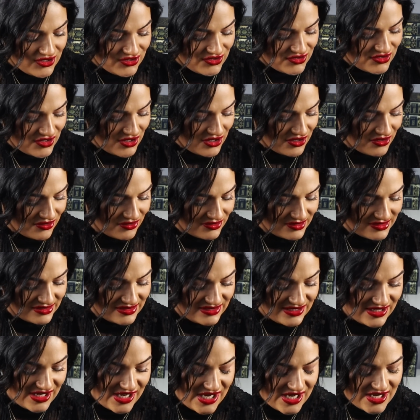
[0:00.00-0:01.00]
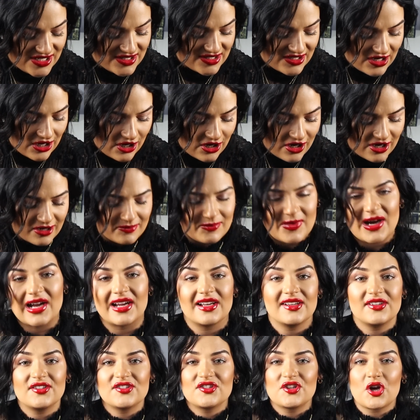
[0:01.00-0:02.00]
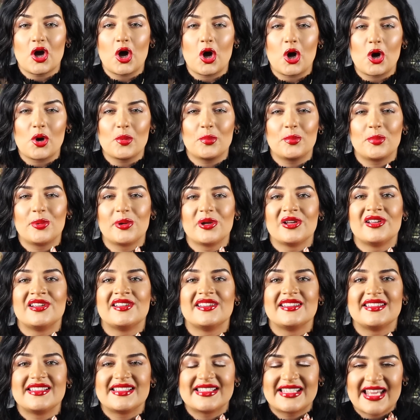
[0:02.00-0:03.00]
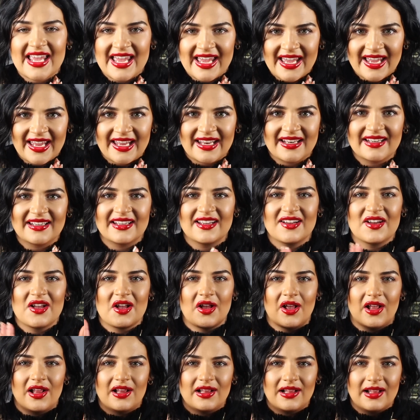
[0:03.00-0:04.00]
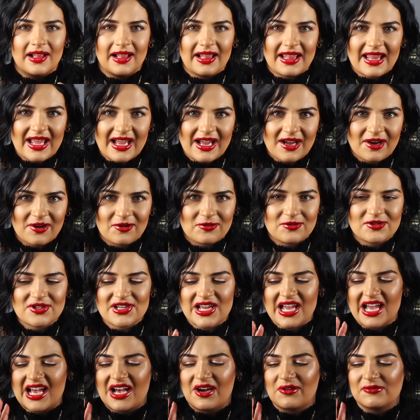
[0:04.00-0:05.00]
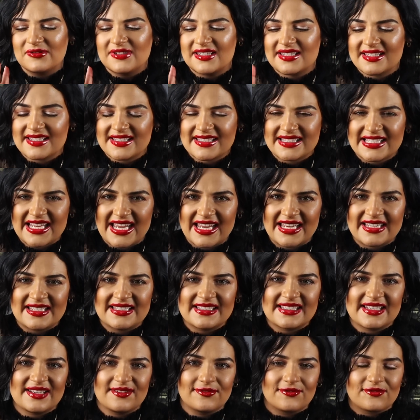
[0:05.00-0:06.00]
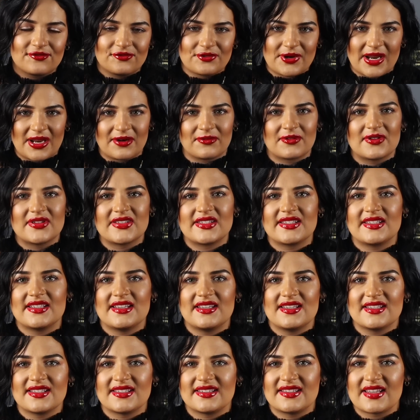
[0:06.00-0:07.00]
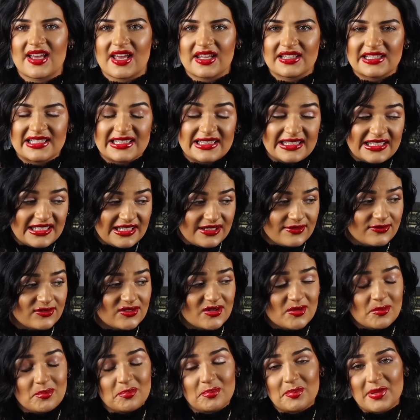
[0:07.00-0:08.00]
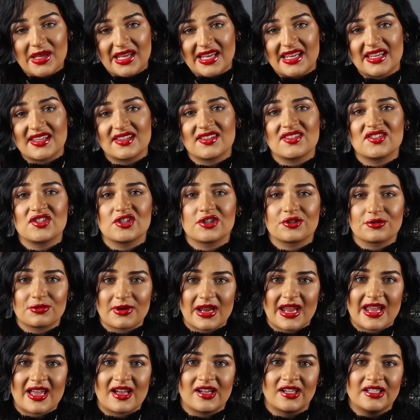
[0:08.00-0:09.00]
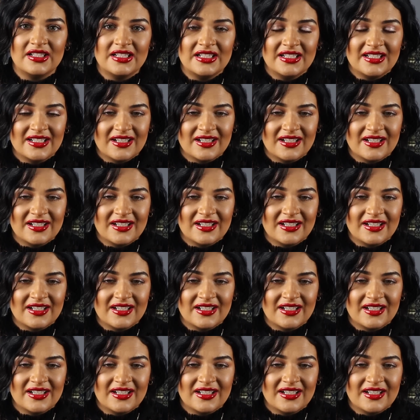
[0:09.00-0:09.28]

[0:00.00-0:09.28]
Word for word: So these are my top 10 loud, outstanding fragrances that leave the biggest trail